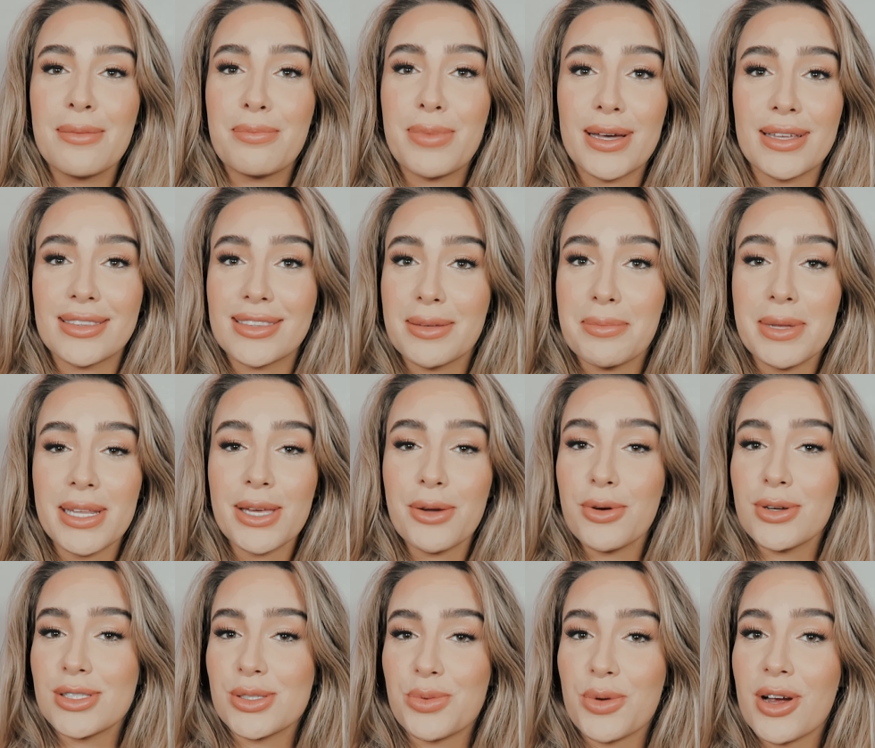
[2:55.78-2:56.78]
but the mini
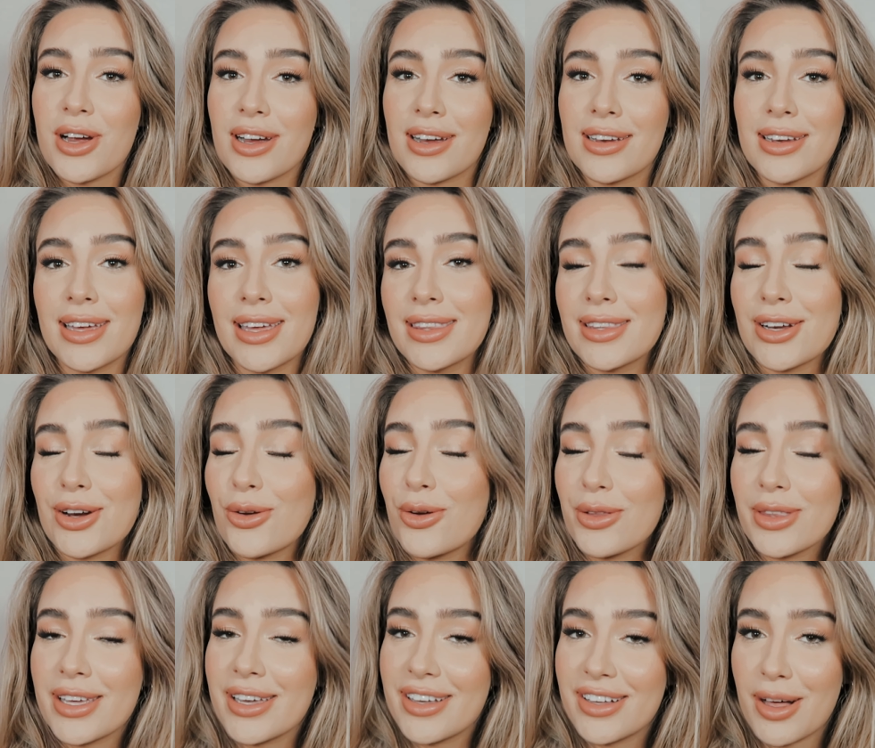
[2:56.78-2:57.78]
ones work and they're
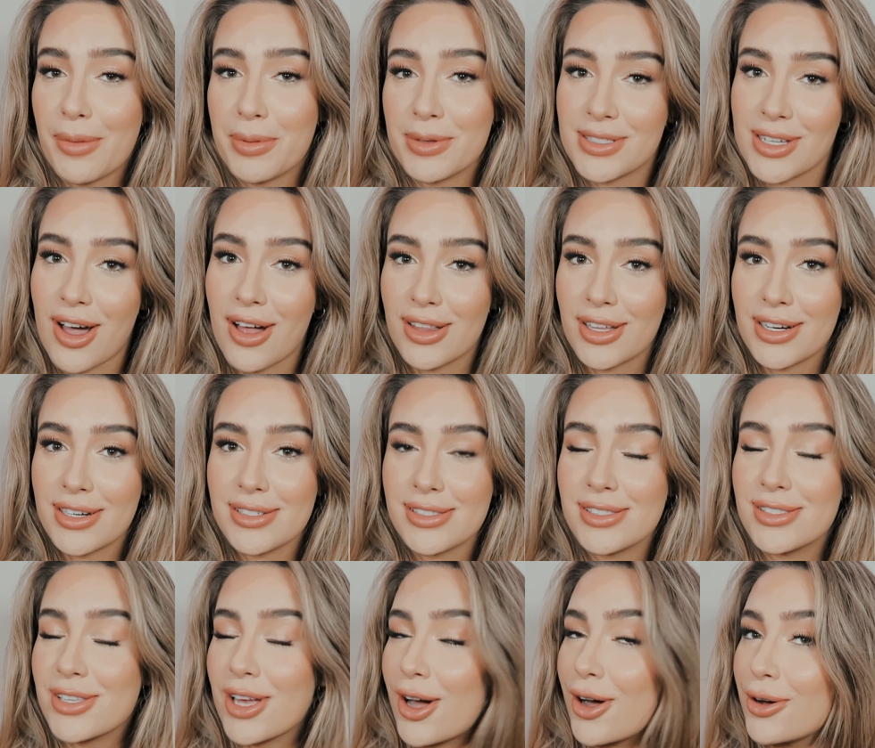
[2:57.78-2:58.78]
only a couple dollars.
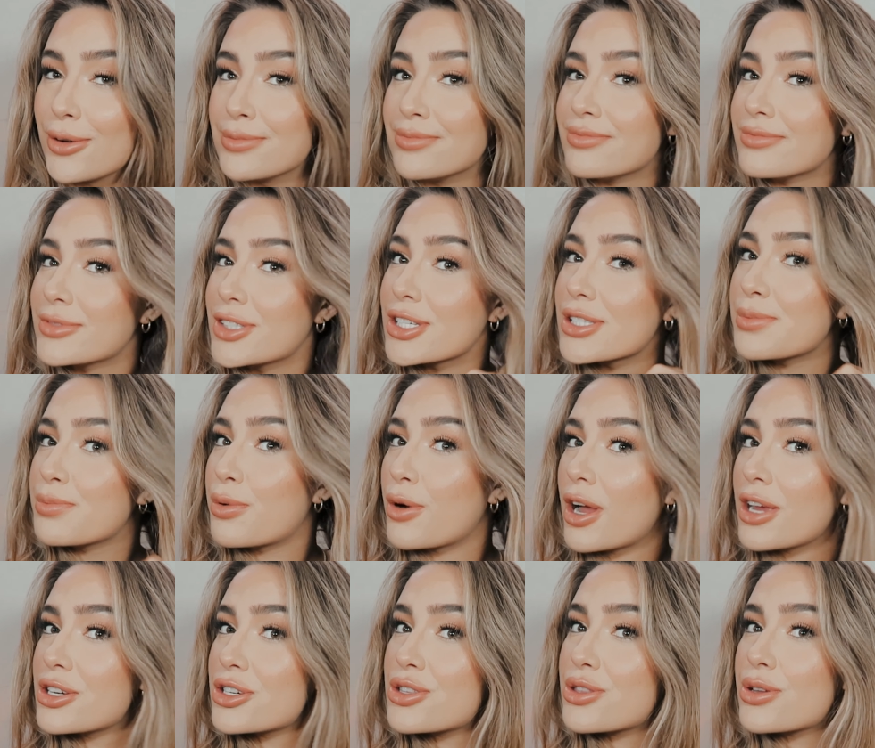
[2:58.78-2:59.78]
So just
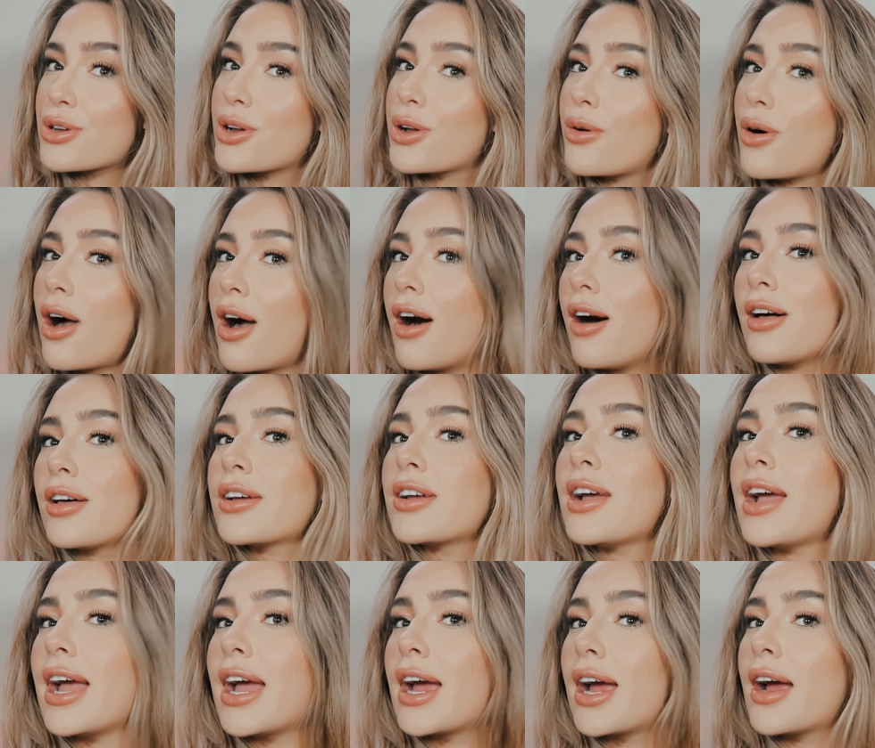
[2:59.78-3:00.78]
brush through all
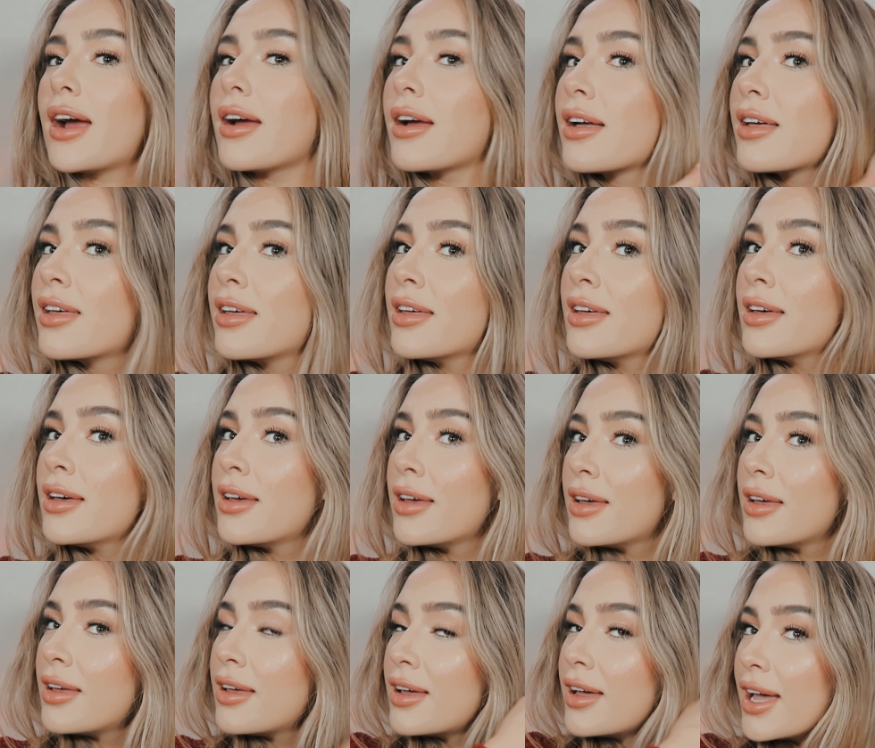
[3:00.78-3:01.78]
your hair.
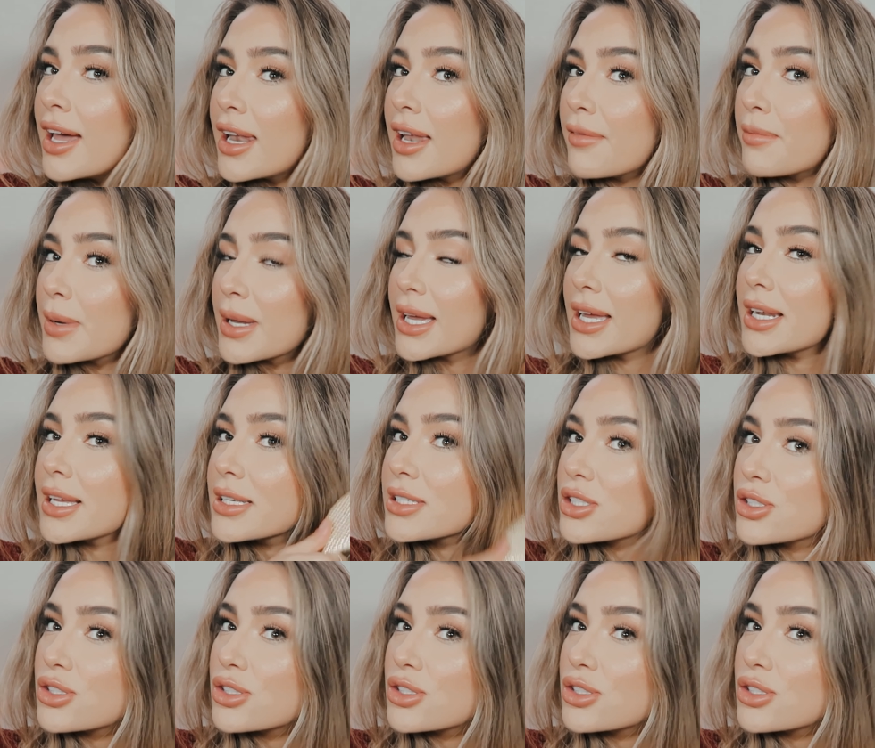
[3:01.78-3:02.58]
And I've been getting